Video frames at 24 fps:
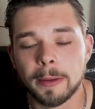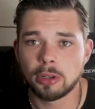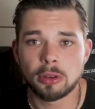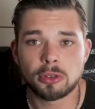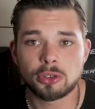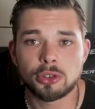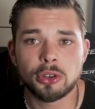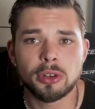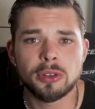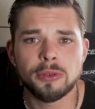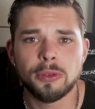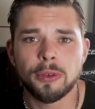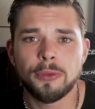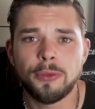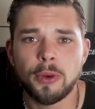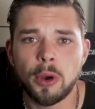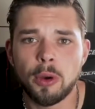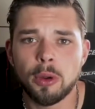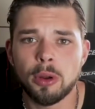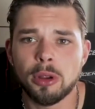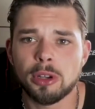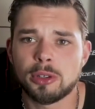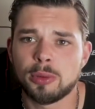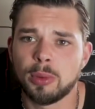So search for
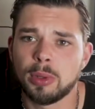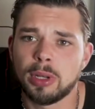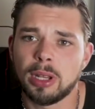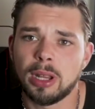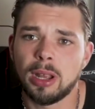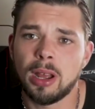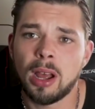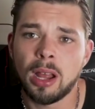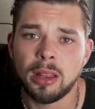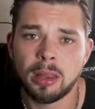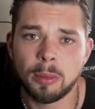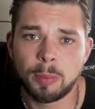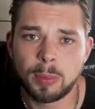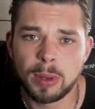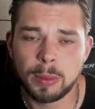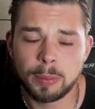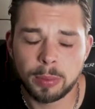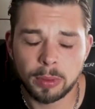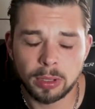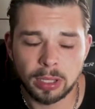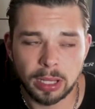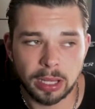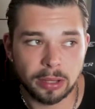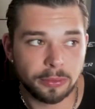photos what other
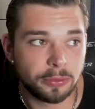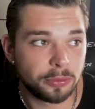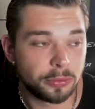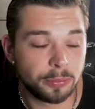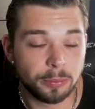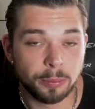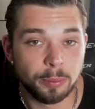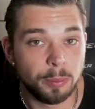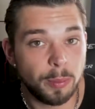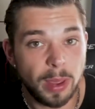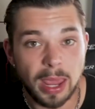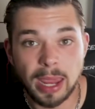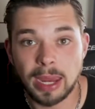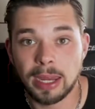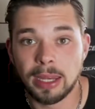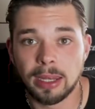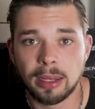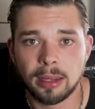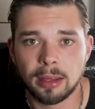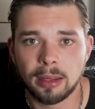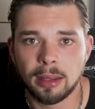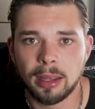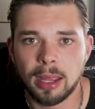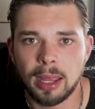people have
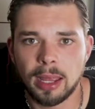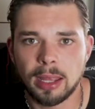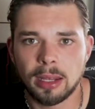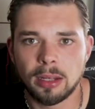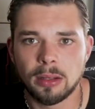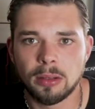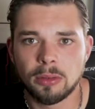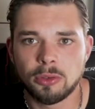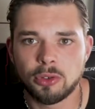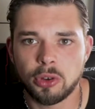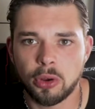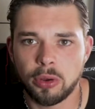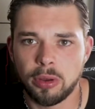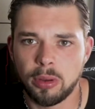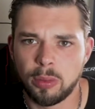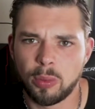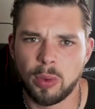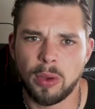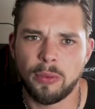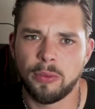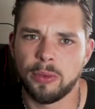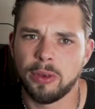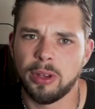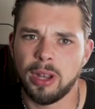made, and so you
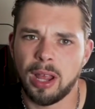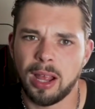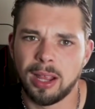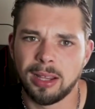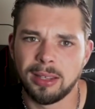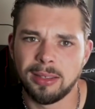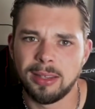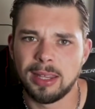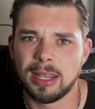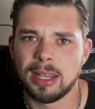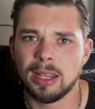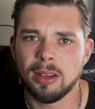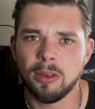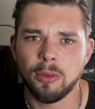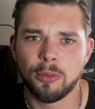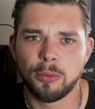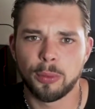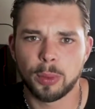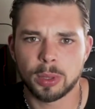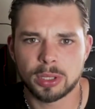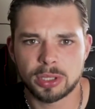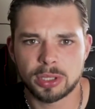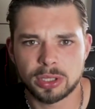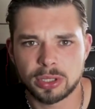have an idea
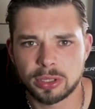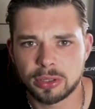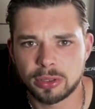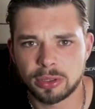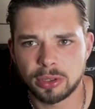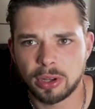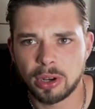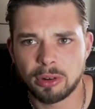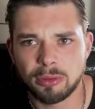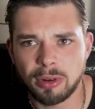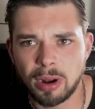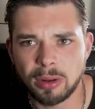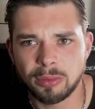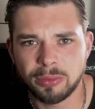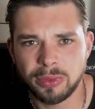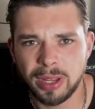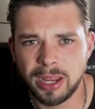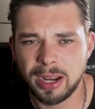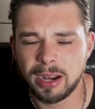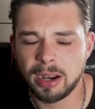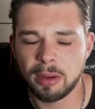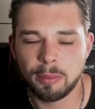of what's around there.